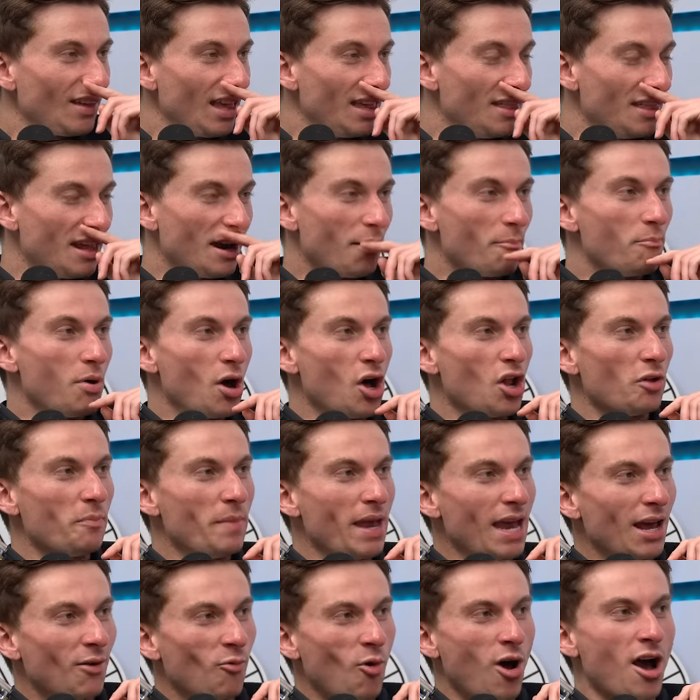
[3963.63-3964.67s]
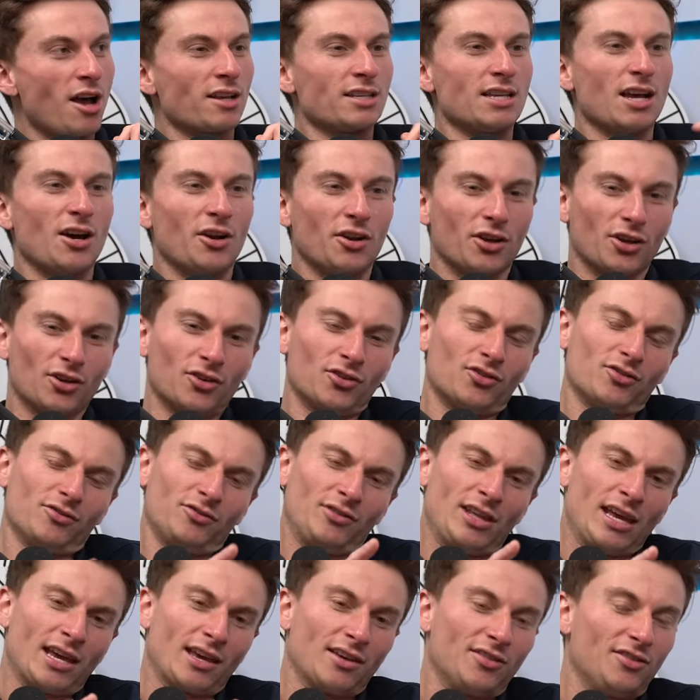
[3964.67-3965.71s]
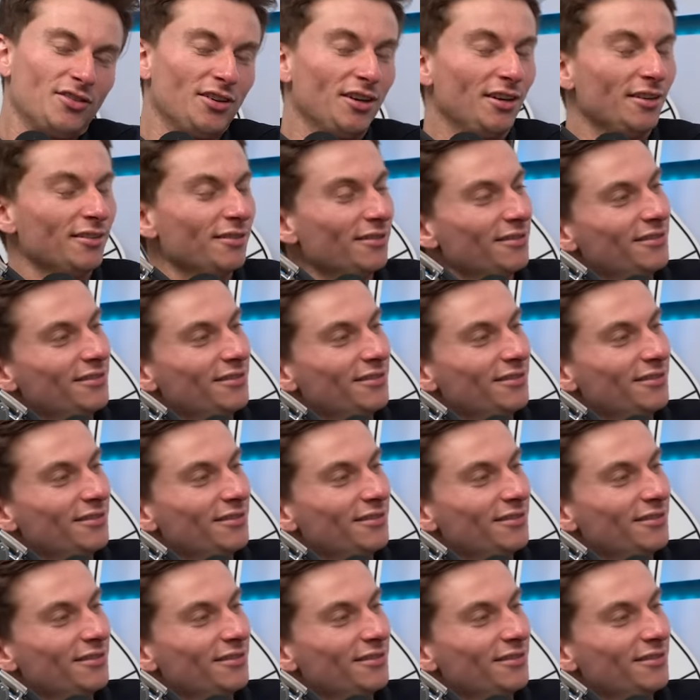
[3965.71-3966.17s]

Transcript: And then a bald man walks out and he goes, take a seat.